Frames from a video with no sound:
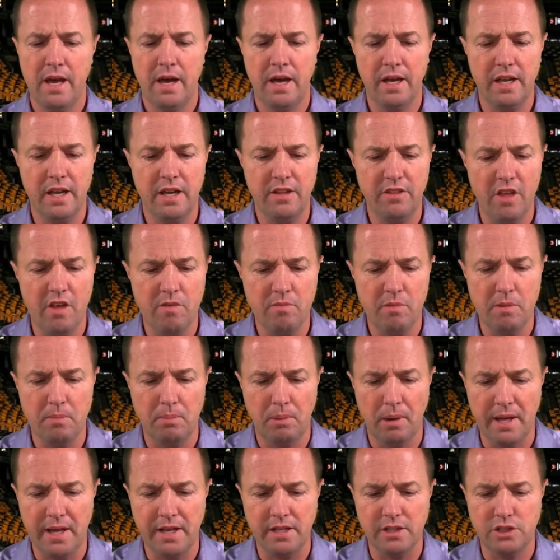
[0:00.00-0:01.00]
Again, they've been
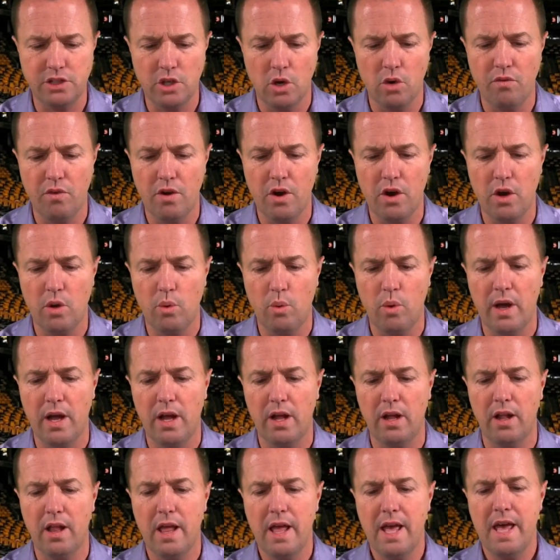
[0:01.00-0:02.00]
playing so very
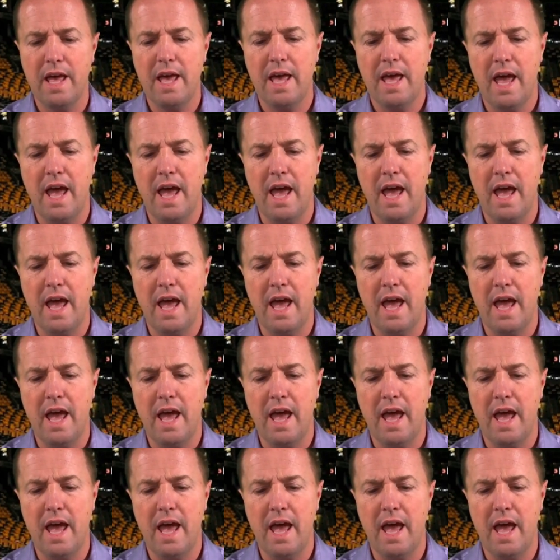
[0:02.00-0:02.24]
well.